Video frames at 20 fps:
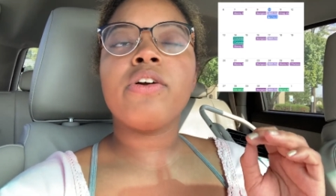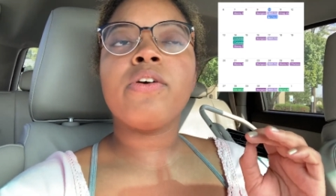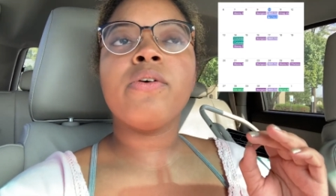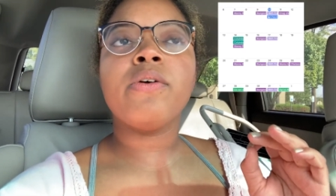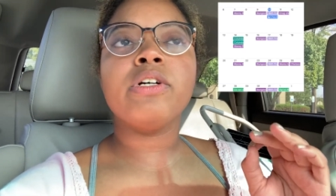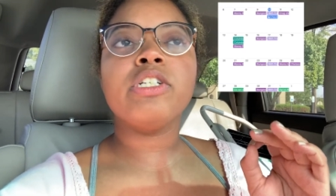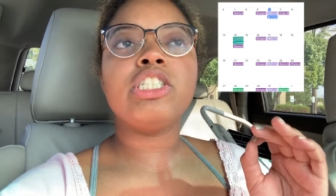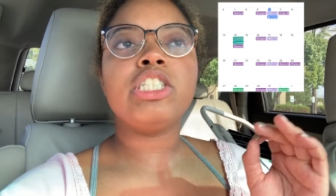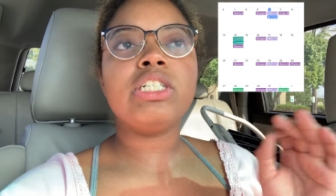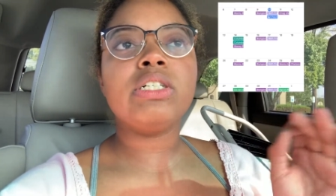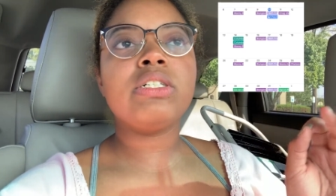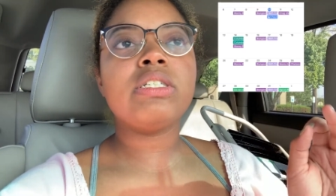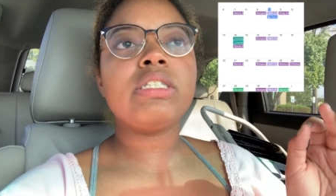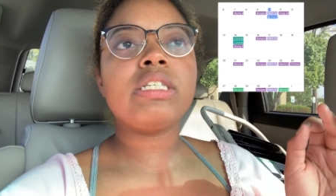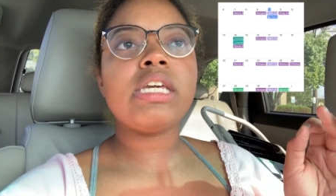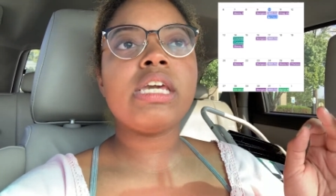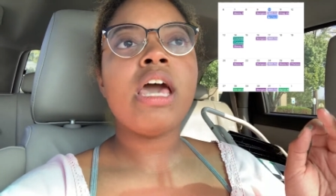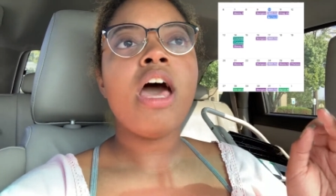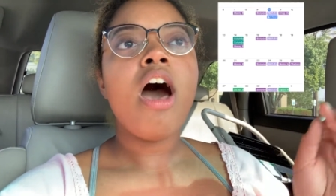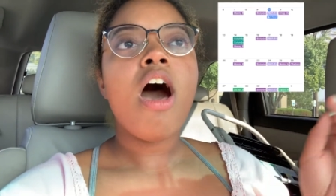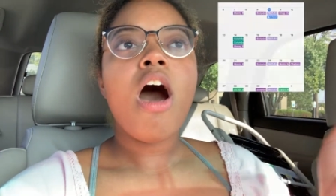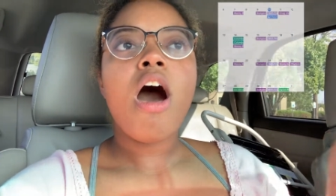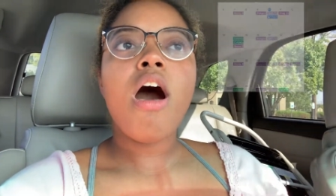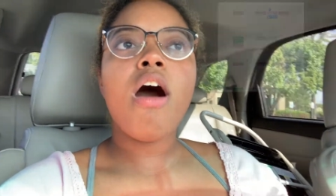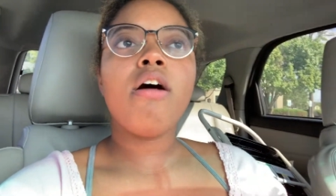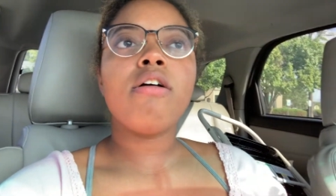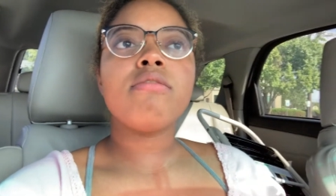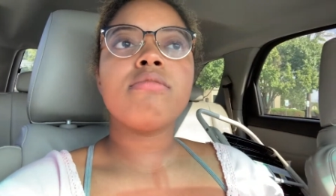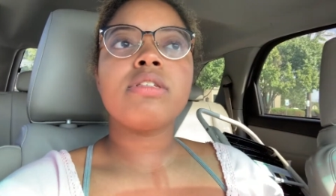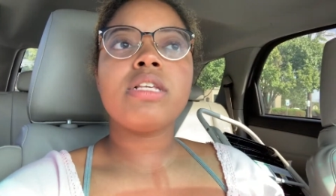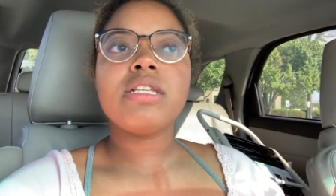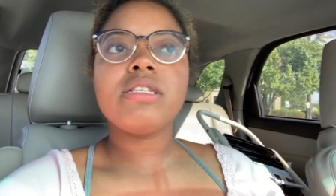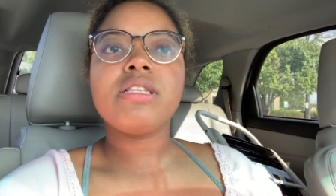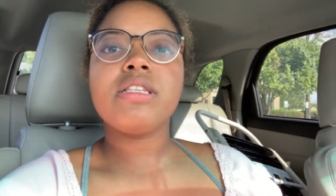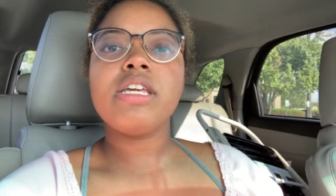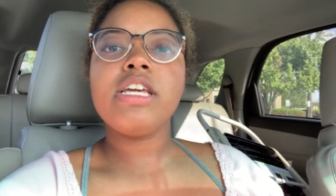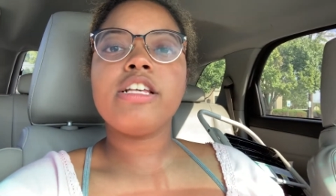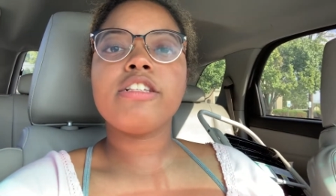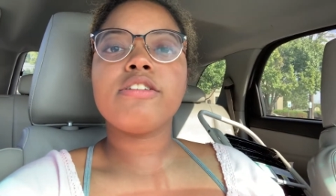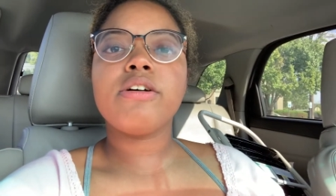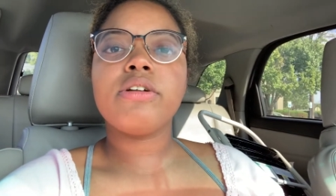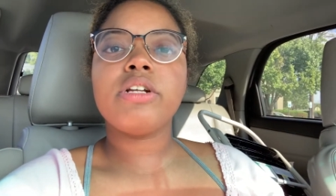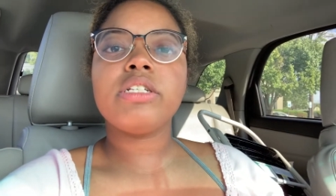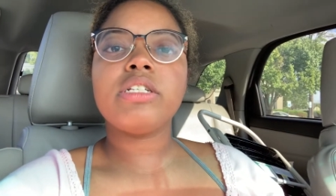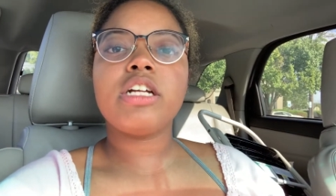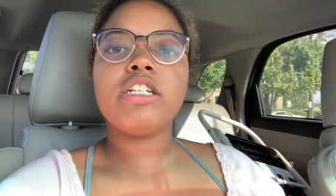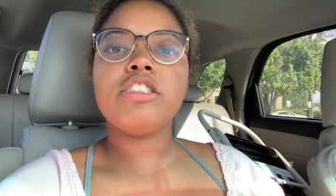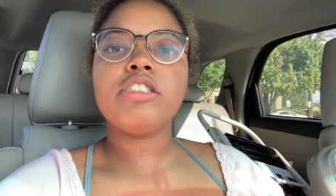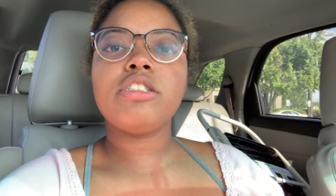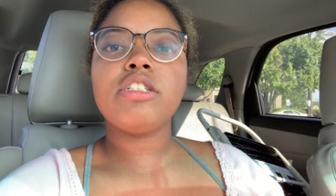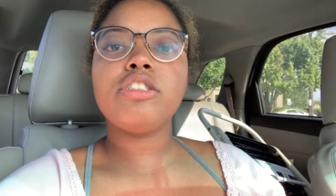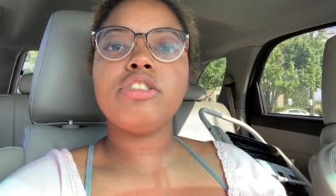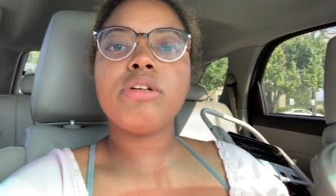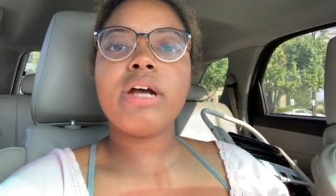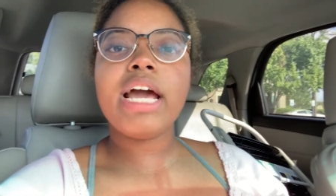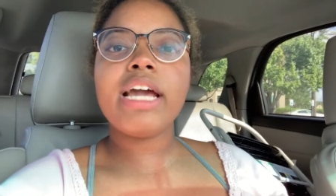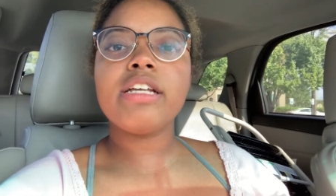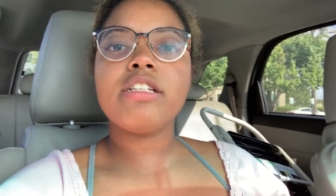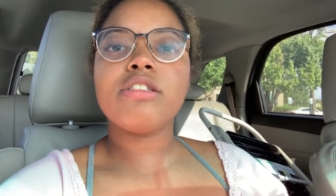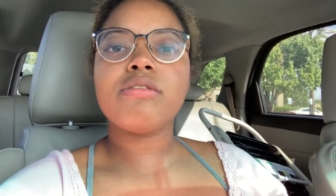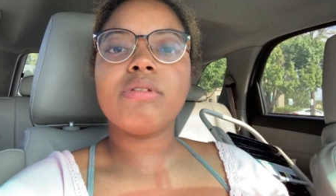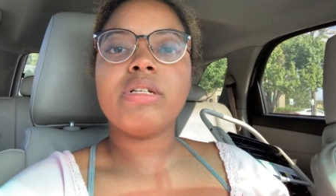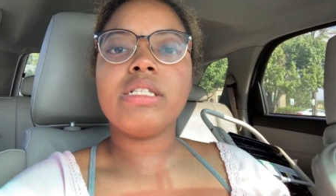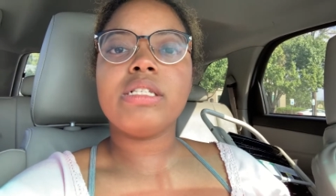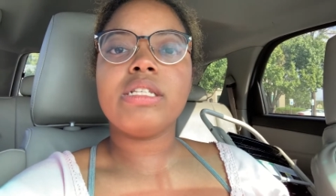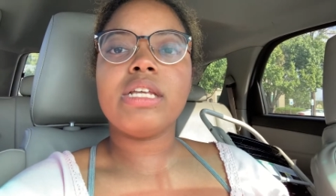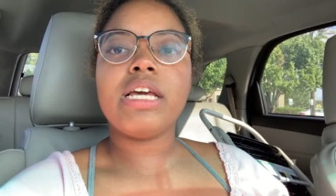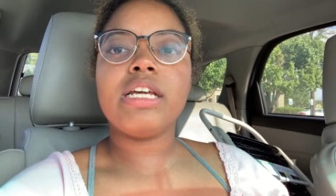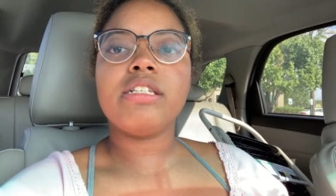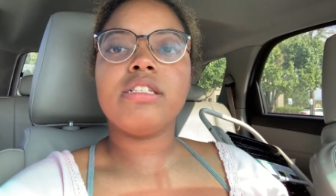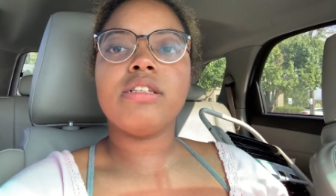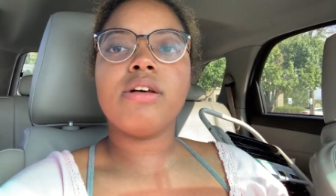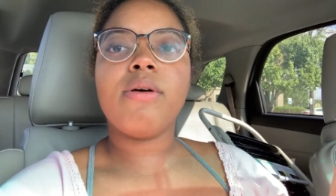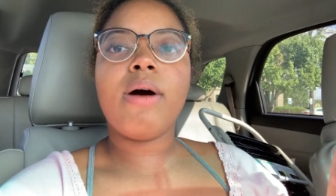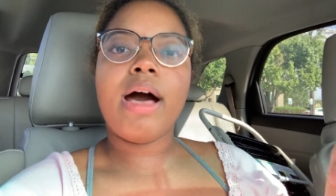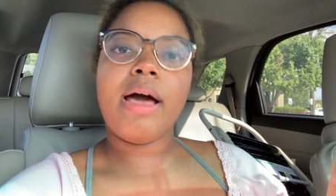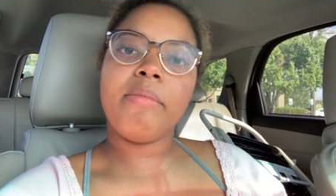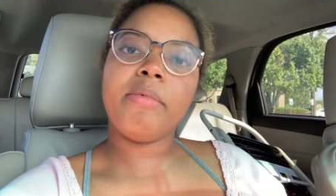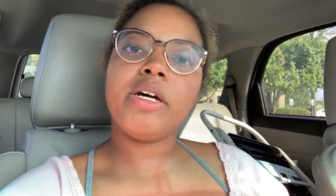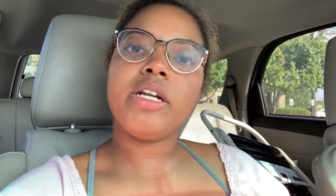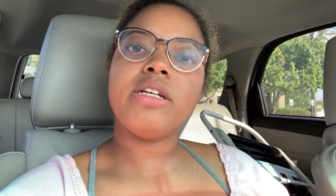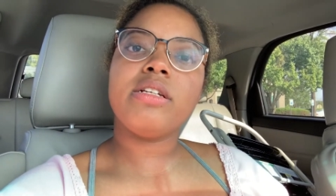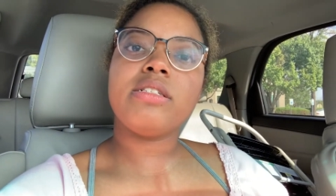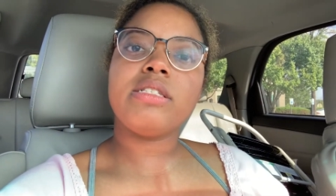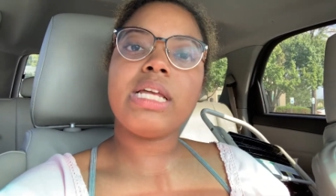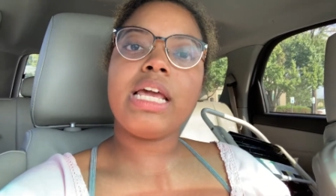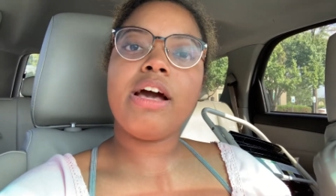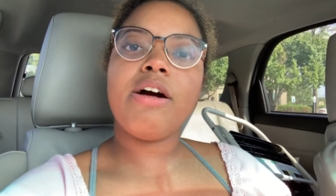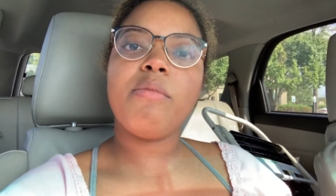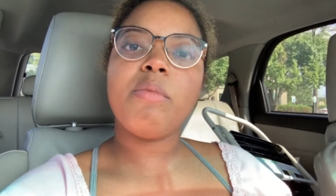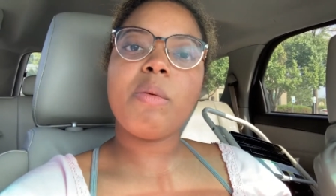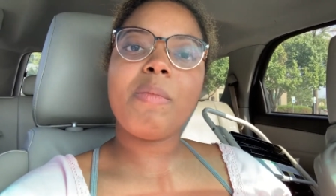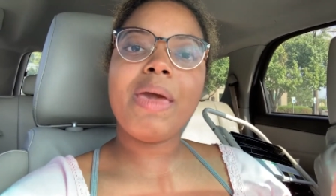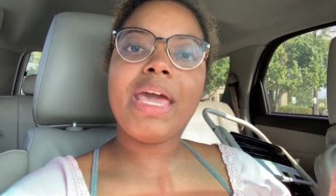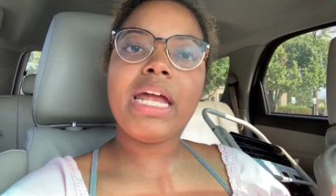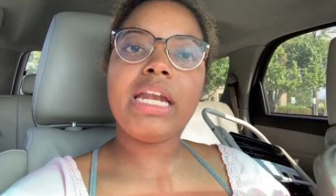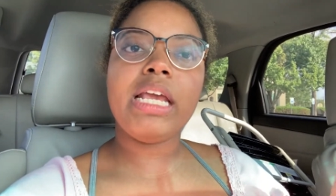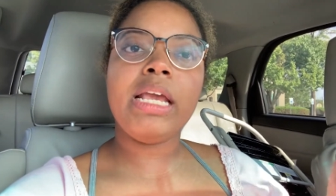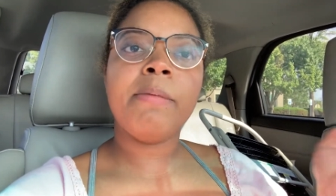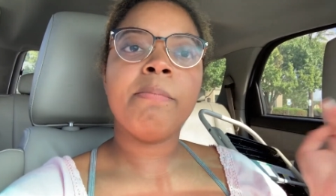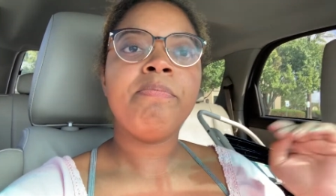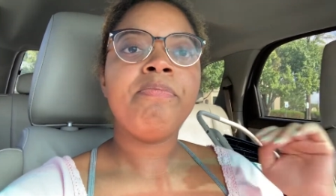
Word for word: Or she'll see, oh, Cecilia is going to Dungeons and Dragons Wednesday, so I'm gonna stay home with Manny